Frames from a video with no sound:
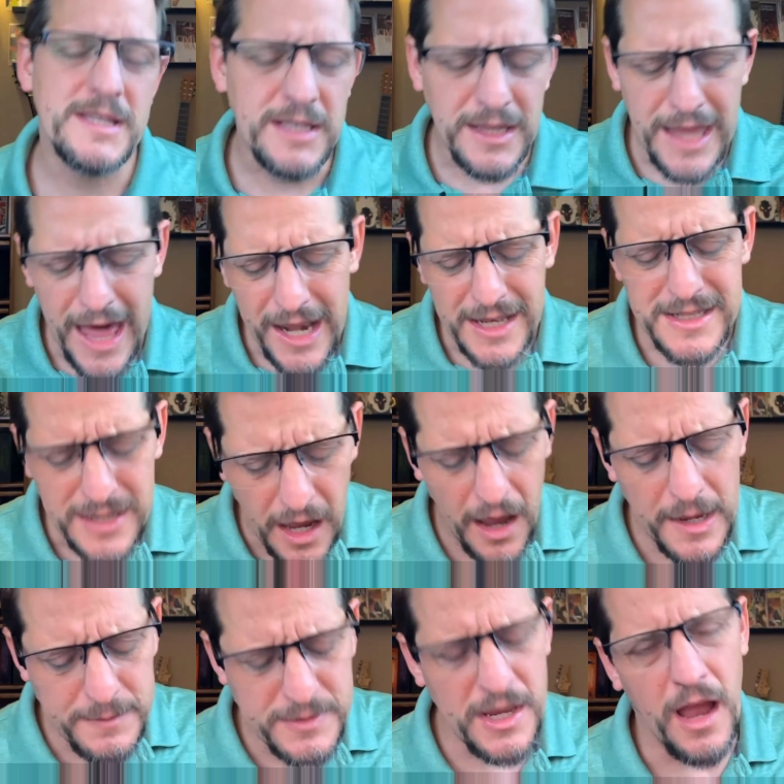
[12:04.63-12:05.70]
a lot of
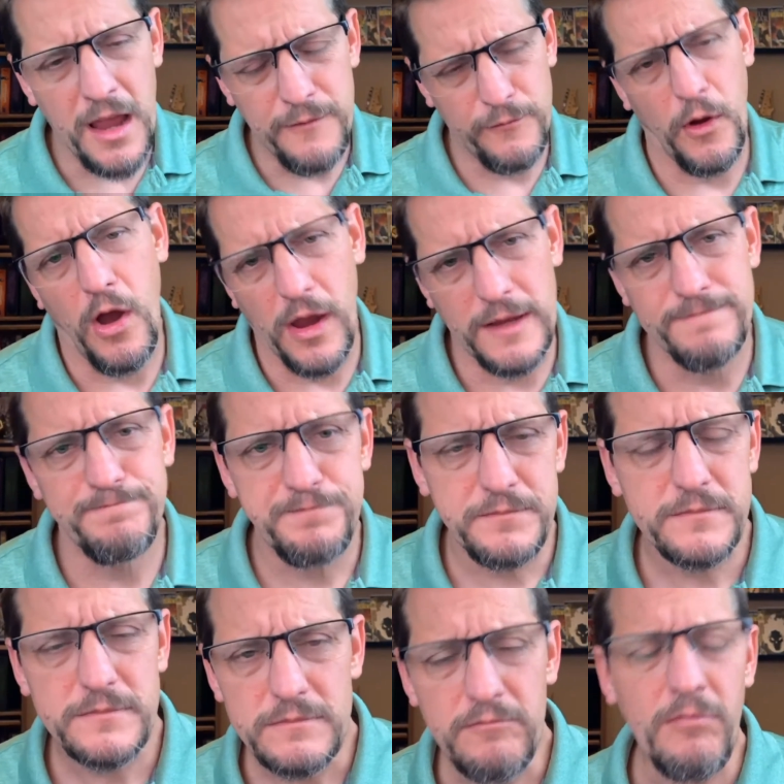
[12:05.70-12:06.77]
times I find
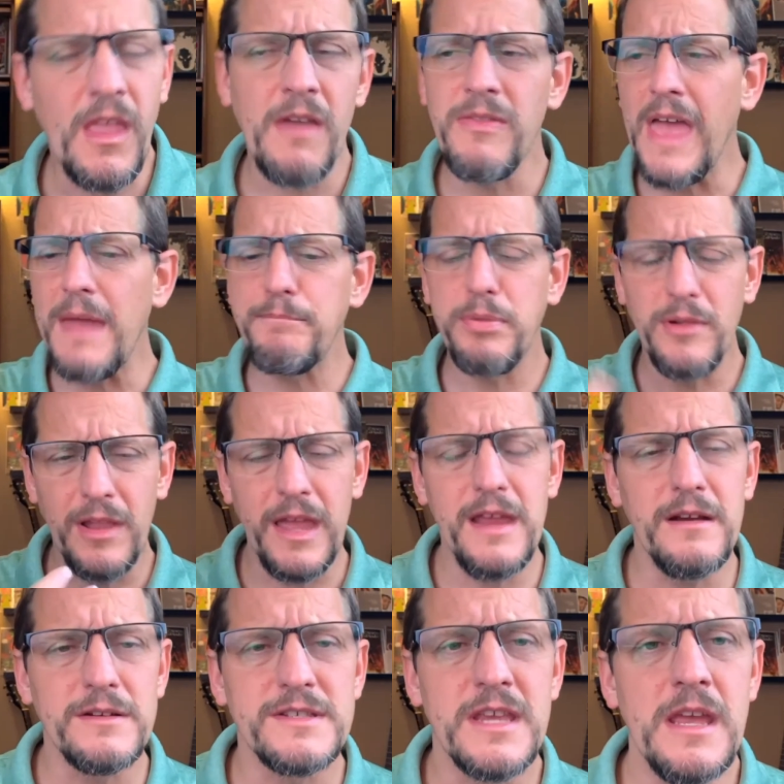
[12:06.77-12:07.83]
that
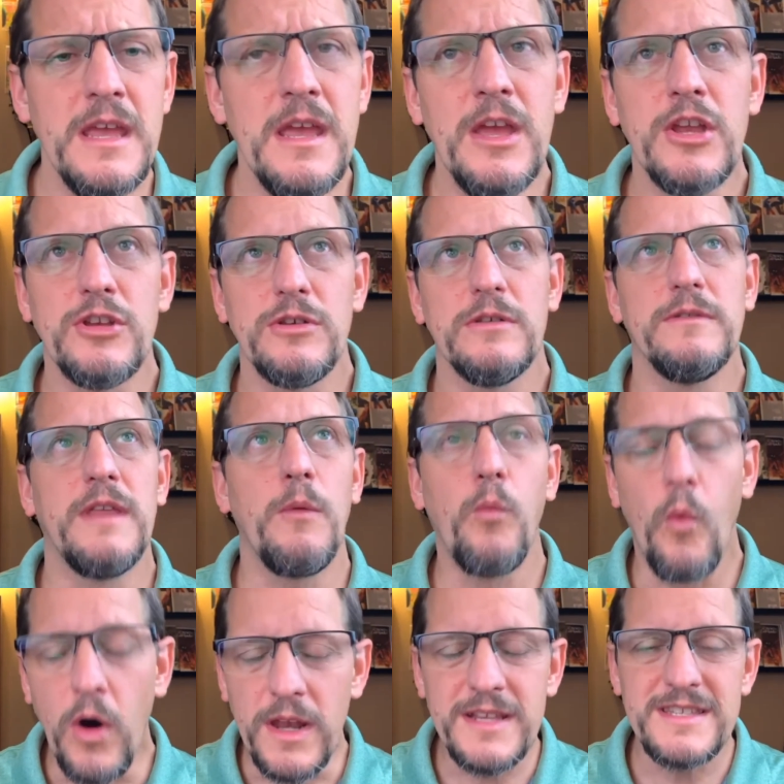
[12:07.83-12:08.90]
players, they
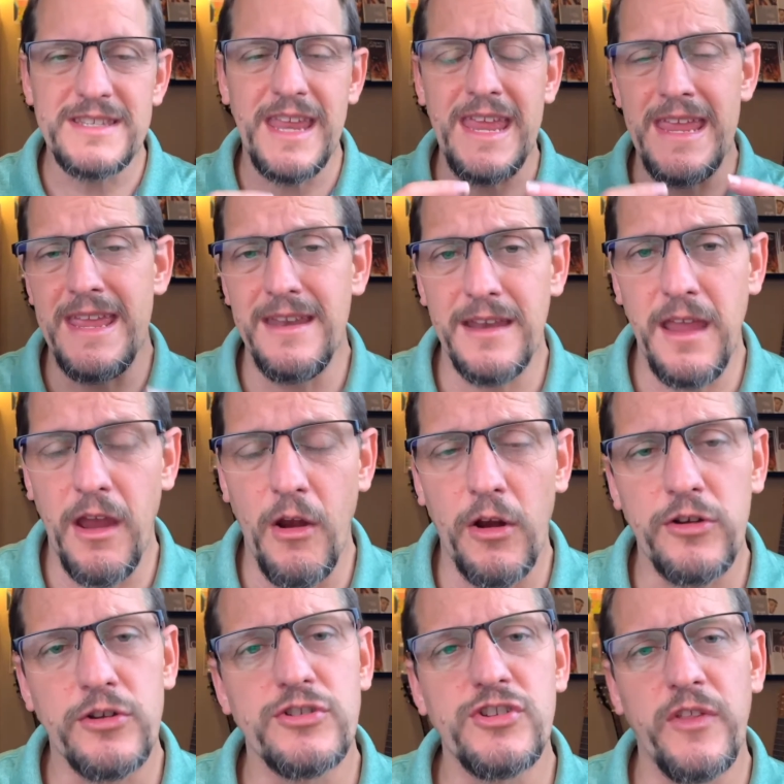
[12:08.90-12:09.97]
want to stay in
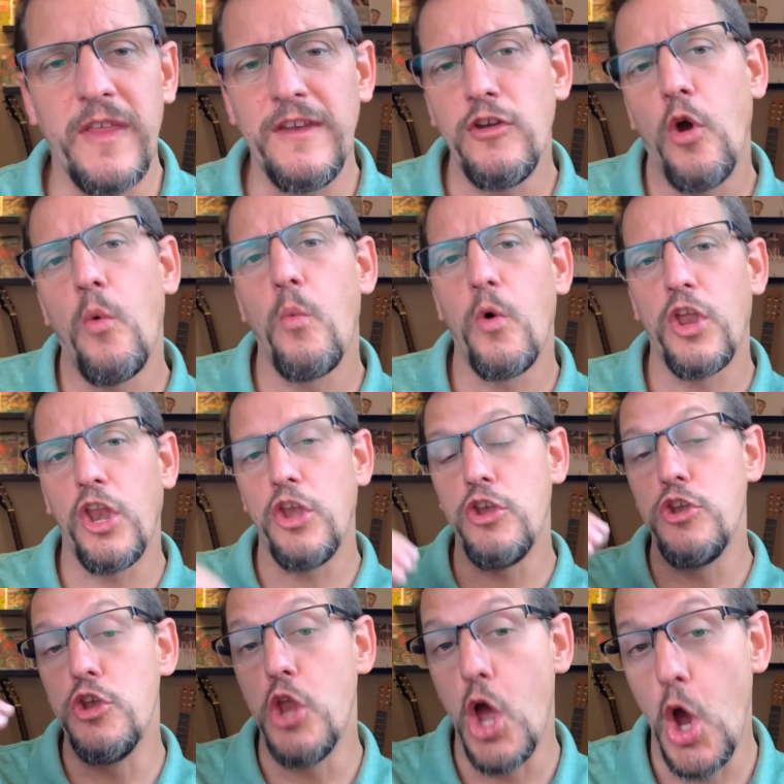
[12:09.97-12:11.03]
character, so they don't want to
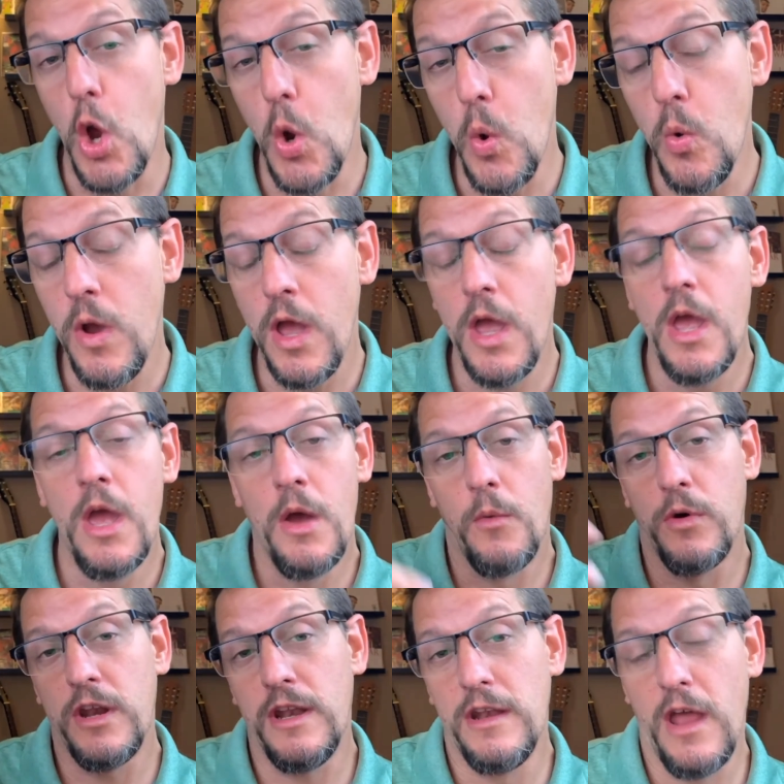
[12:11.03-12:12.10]
know
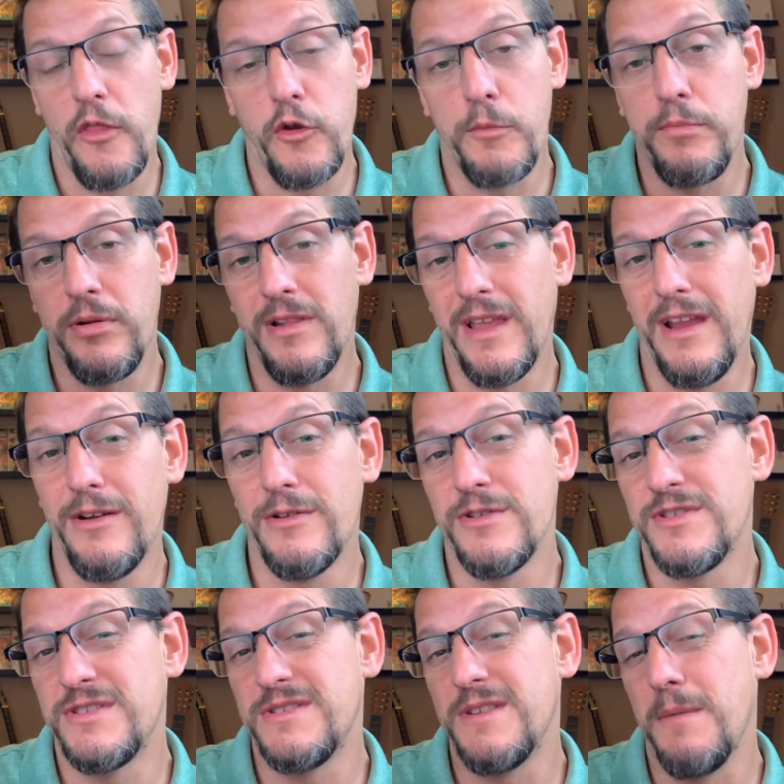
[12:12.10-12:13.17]
what another
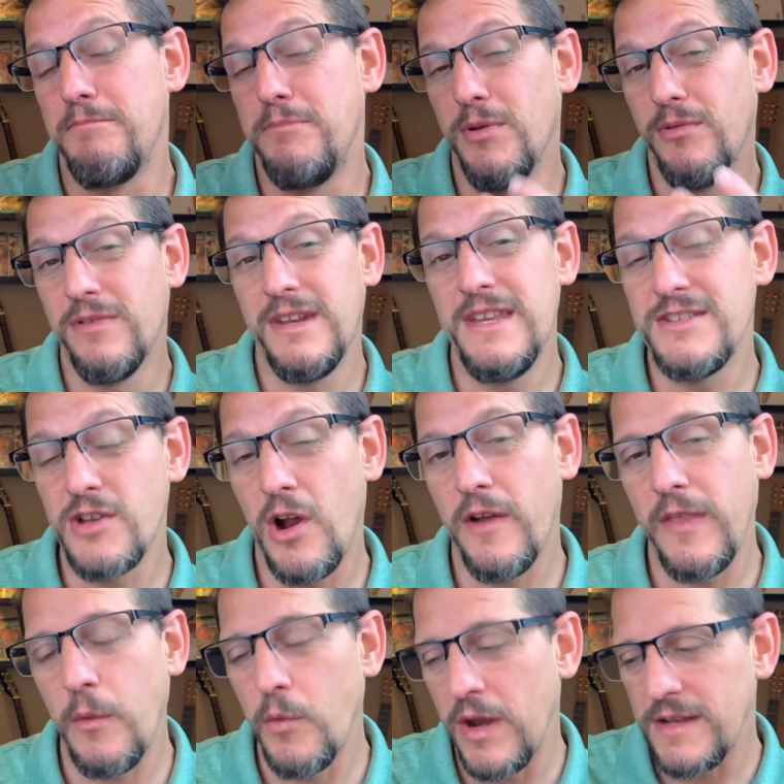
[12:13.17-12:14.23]
player's abilities are.
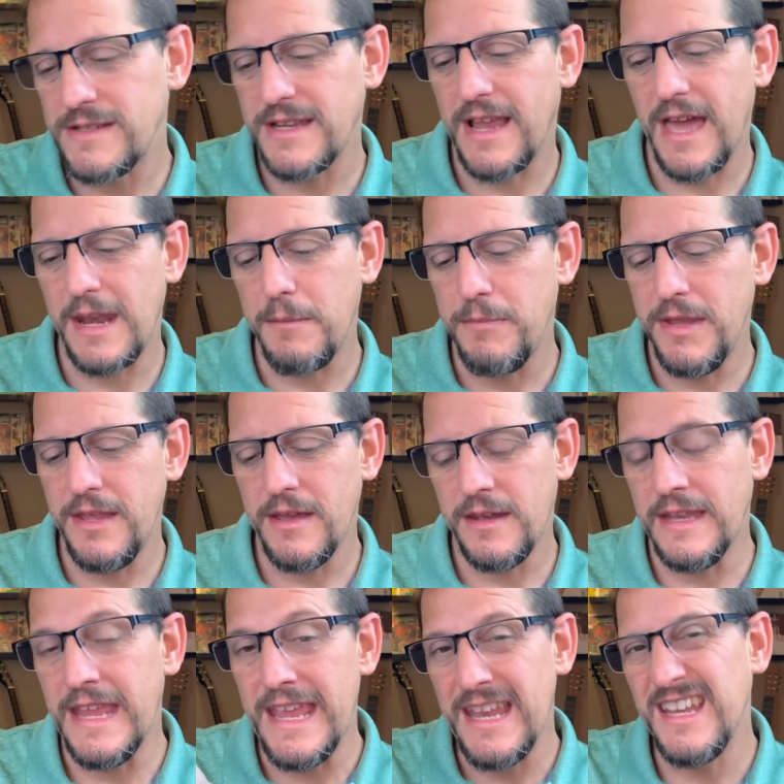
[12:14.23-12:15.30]
They want it to kind of be
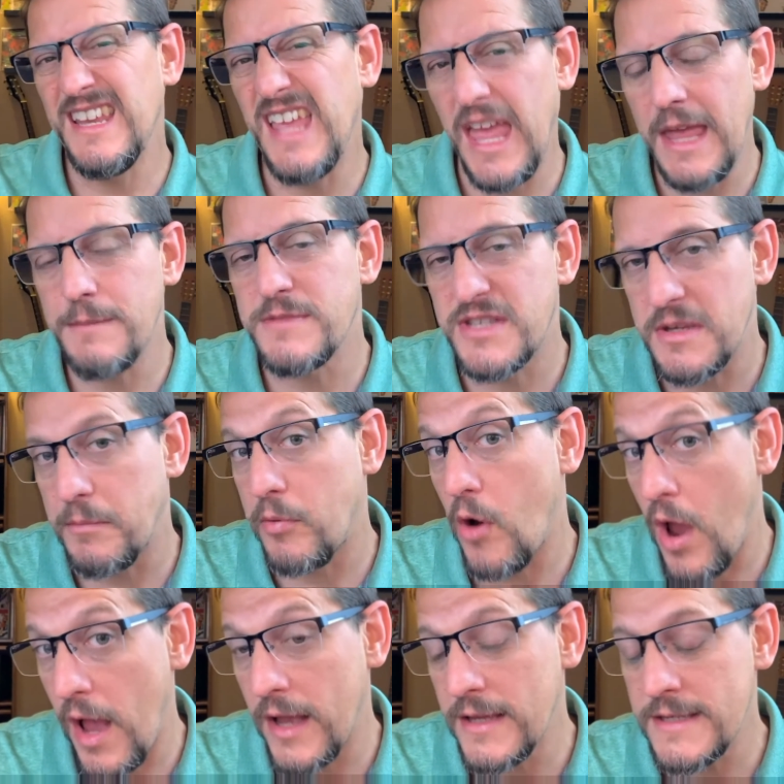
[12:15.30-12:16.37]
an in-game
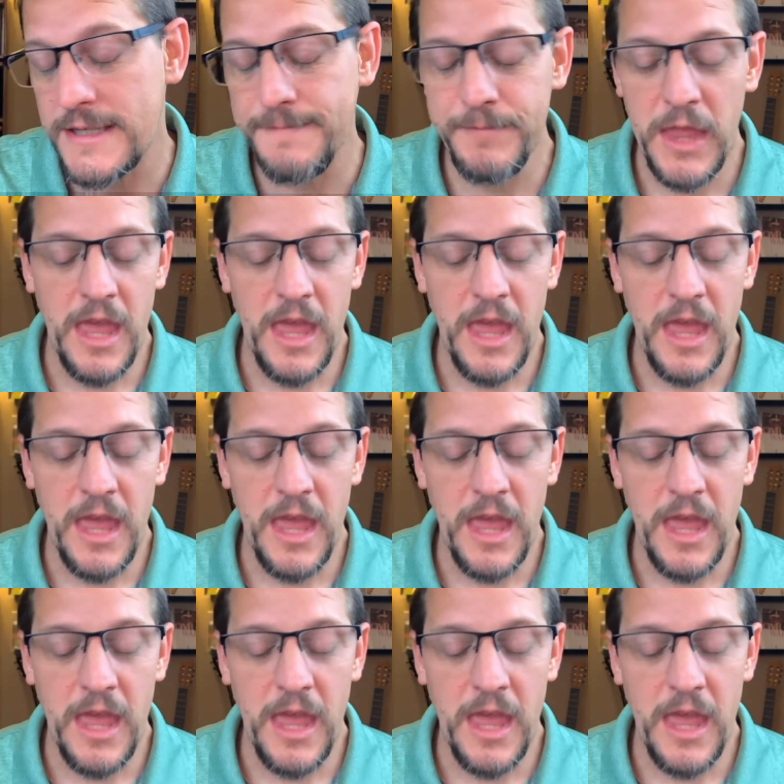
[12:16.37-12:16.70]
surprise.